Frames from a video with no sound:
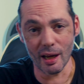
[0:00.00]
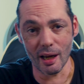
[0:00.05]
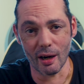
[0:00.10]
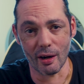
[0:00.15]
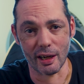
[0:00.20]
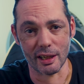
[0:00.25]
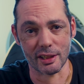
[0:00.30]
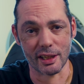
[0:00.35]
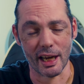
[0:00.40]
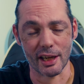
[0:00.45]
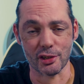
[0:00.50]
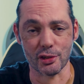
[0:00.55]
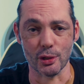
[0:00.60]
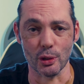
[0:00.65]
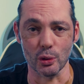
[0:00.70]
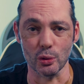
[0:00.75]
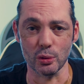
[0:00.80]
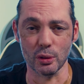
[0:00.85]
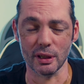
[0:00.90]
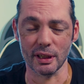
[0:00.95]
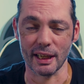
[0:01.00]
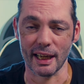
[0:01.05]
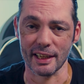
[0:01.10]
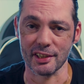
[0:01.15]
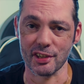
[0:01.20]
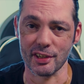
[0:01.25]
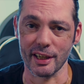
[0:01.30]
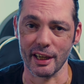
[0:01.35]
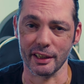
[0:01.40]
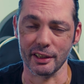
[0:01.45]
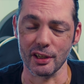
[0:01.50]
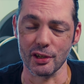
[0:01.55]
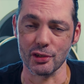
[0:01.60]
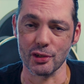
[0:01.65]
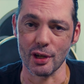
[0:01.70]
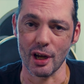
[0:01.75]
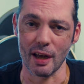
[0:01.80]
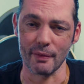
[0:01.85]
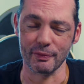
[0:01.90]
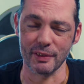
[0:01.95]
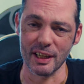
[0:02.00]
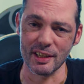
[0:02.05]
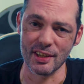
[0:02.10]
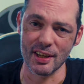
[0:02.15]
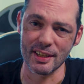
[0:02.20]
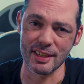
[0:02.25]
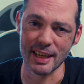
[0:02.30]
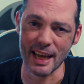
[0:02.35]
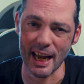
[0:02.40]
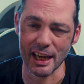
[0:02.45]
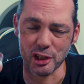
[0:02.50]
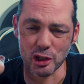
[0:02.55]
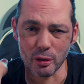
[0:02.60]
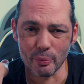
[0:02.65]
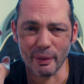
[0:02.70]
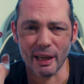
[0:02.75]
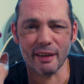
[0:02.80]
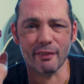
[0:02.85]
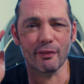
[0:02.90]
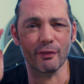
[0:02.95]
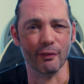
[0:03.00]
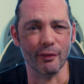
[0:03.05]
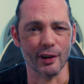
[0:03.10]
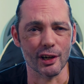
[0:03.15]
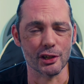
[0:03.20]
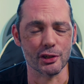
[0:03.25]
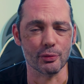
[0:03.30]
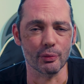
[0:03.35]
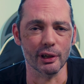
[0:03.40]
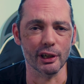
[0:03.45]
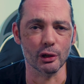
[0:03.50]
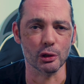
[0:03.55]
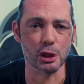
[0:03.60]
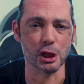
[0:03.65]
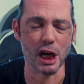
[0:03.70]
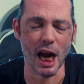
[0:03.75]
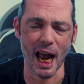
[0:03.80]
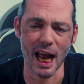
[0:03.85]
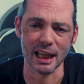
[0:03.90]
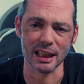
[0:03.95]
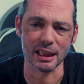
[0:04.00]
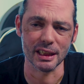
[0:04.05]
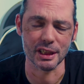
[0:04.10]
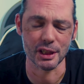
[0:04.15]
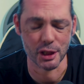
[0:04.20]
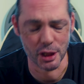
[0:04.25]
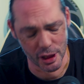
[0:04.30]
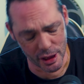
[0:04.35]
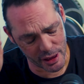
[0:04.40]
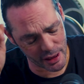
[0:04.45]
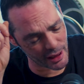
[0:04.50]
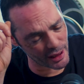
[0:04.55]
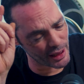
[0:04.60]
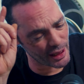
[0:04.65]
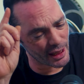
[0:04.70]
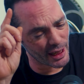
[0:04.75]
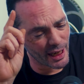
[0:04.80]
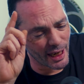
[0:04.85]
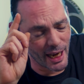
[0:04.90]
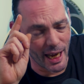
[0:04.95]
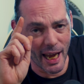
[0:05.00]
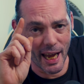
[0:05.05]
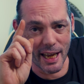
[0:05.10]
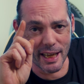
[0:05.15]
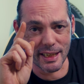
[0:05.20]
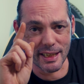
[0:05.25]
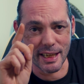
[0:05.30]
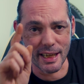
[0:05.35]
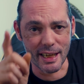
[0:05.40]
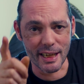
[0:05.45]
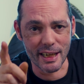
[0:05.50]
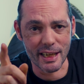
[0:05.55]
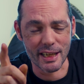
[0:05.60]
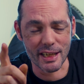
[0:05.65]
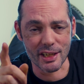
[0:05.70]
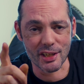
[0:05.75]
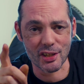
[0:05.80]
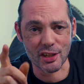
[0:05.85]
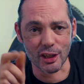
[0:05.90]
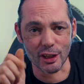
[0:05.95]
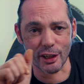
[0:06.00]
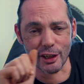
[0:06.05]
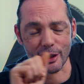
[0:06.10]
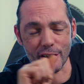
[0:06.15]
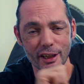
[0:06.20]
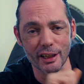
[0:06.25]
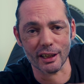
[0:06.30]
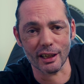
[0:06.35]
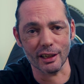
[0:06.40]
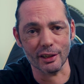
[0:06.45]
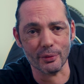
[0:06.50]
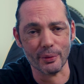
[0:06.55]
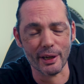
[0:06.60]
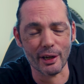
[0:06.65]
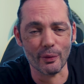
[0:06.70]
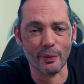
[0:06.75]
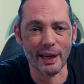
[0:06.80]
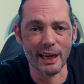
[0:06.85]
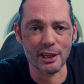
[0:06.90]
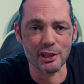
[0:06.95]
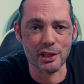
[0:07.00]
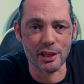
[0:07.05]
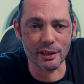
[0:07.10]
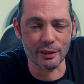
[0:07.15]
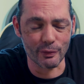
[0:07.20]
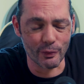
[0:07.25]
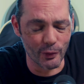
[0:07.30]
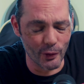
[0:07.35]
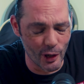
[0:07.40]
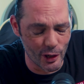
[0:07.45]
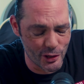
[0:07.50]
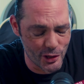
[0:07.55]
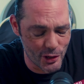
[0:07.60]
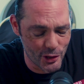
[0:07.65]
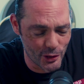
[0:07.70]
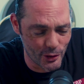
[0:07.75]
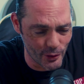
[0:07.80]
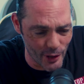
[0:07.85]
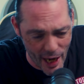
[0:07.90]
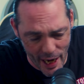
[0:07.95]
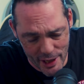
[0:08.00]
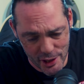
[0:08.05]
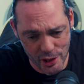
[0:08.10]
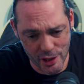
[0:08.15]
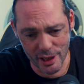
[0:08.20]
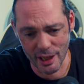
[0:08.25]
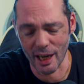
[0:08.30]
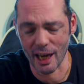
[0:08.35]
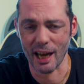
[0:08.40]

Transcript: Alright guys, so let's kick this off. This is actually my first real challenge, and it is learning Unreal Engine from scratch.